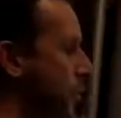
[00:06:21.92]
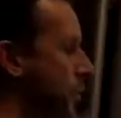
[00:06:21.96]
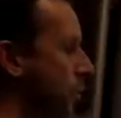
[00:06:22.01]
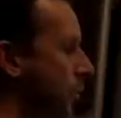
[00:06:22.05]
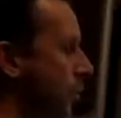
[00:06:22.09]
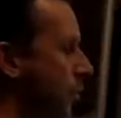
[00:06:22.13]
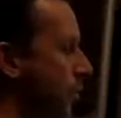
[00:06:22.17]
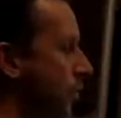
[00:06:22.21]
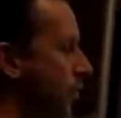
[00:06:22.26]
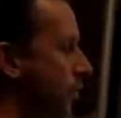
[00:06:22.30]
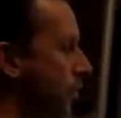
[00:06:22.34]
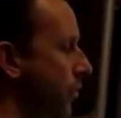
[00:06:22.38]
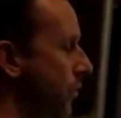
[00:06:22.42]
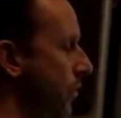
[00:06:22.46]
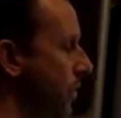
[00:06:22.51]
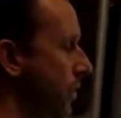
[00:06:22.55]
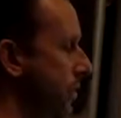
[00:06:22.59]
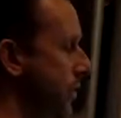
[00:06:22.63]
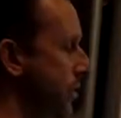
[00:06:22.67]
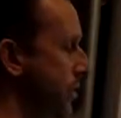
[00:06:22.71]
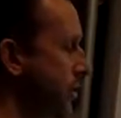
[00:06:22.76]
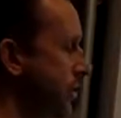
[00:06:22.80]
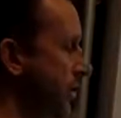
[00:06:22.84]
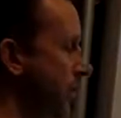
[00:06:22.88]
So
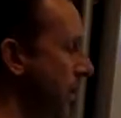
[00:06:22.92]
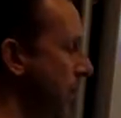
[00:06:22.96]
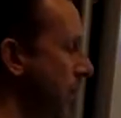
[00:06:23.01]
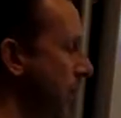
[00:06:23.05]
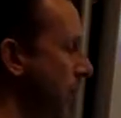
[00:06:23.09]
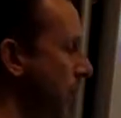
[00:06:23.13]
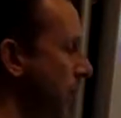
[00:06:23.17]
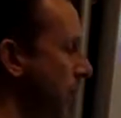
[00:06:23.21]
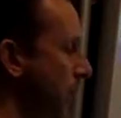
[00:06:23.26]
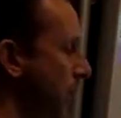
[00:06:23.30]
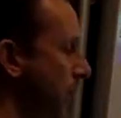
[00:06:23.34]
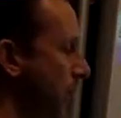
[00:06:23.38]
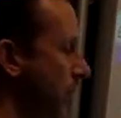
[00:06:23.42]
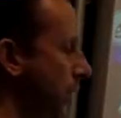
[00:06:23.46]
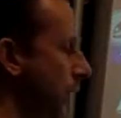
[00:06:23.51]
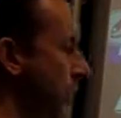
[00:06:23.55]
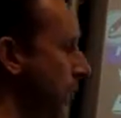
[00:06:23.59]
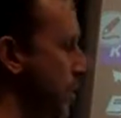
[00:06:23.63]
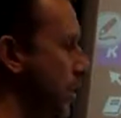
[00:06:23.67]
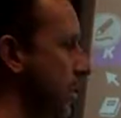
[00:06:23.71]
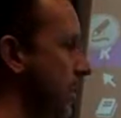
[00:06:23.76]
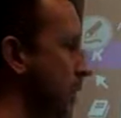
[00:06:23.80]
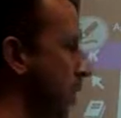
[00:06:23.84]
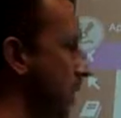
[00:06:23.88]
the slope
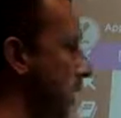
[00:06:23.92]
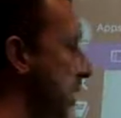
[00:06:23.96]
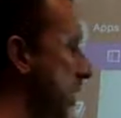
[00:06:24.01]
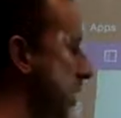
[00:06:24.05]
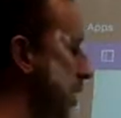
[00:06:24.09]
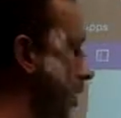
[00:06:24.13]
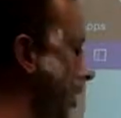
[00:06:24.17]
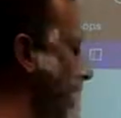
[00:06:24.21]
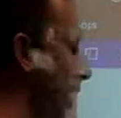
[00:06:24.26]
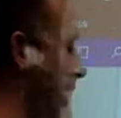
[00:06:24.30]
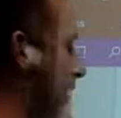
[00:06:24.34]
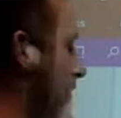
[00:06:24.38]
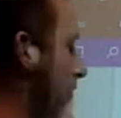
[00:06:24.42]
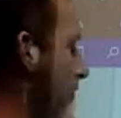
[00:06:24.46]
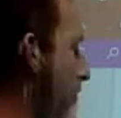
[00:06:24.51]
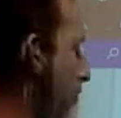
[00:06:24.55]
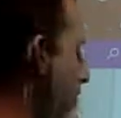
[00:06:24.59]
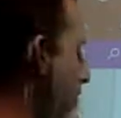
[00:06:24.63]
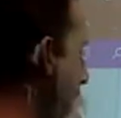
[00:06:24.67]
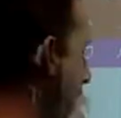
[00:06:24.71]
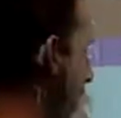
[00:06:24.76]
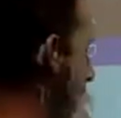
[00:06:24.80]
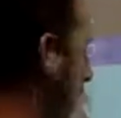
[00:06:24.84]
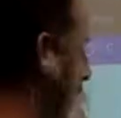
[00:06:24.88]

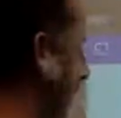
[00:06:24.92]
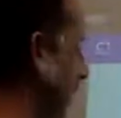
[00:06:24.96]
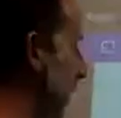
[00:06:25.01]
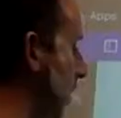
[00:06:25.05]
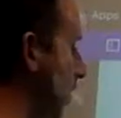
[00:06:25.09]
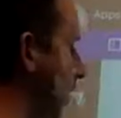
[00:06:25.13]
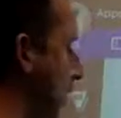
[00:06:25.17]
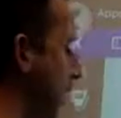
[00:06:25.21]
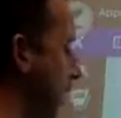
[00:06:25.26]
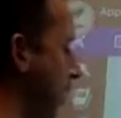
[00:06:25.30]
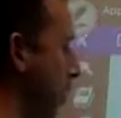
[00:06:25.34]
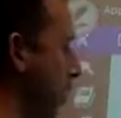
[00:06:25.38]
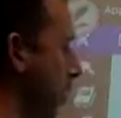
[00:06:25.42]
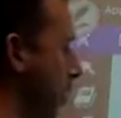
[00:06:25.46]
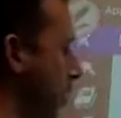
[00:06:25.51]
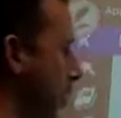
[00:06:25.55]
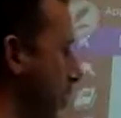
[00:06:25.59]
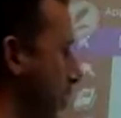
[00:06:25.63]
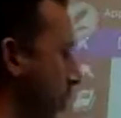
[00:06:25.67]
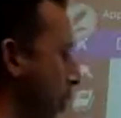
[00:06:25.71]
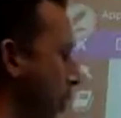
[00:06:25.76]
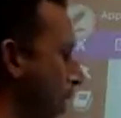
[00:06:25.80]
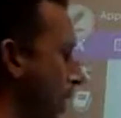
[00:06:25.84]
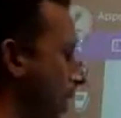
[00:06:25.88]
of 1
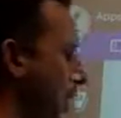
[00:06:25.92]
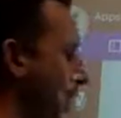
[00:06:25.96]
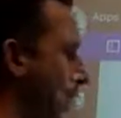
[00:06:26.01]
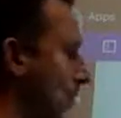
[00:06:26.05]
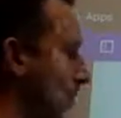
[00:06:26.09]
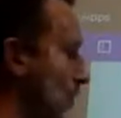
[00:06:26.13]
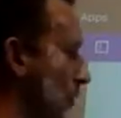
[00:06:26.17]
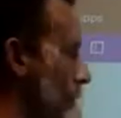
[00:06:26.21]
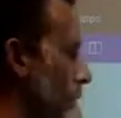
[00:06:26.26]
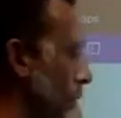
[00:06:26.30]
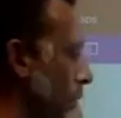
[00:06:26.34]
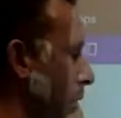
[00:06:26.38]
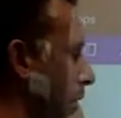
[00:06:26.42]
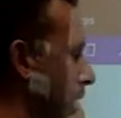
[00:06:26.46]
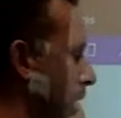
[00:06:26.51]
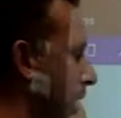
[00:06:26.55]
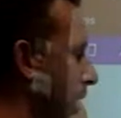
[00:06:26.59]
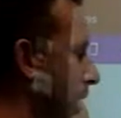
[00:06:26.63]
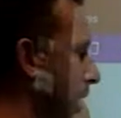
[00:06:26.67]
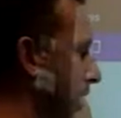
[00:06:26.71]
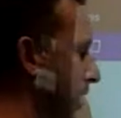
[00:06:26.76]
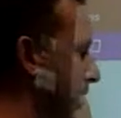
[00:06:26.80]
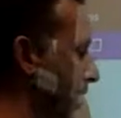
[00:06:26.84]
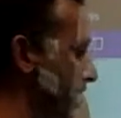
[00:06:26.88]
or 1 over
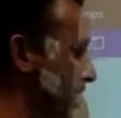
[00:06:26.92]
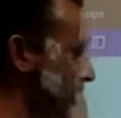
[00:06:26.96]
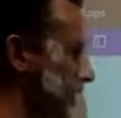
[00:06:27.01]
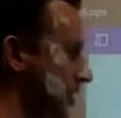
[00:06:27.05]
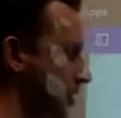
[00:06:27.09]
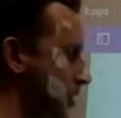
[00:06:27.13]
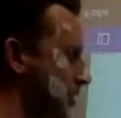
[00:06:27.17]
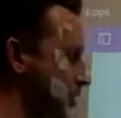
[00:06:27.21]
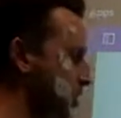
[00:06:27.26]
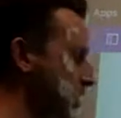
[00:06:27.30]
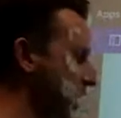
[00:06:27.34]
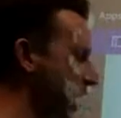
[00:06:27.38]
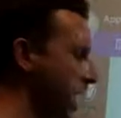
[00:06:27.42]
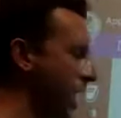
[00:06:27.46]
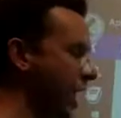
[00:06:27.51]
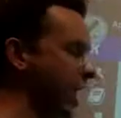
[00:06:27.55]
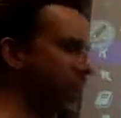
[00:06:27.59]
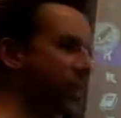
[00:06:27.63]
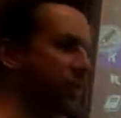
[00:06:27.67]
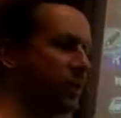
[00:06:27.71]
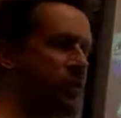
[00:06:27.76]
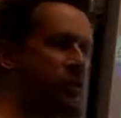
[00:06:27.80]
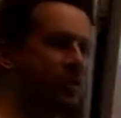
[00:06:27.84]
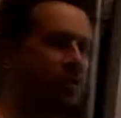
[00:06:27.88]
1 doesn't
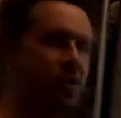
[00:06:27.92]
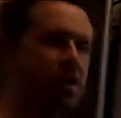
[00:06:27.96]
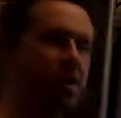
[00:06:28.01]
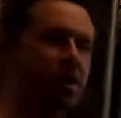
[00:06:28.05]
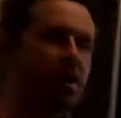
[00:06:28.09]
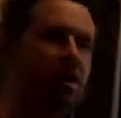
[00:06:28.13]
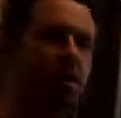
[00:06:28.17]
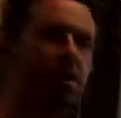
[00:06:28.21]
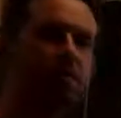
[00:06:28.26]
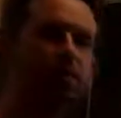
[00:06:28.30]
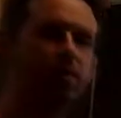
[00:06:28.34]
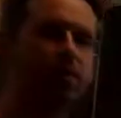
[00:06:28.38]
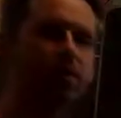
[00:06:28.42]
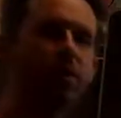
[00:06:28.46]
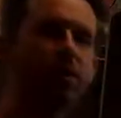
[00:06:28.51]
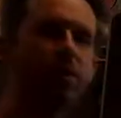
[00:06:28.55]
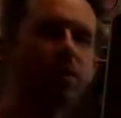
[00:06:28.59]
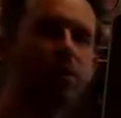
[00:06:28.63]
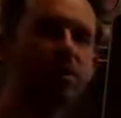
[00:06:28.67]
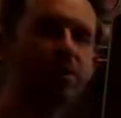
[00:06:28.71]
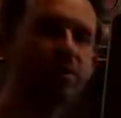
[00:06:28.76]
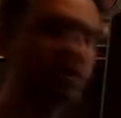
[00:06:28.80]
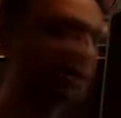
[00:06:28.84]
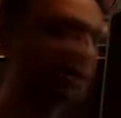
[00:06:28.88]
change, but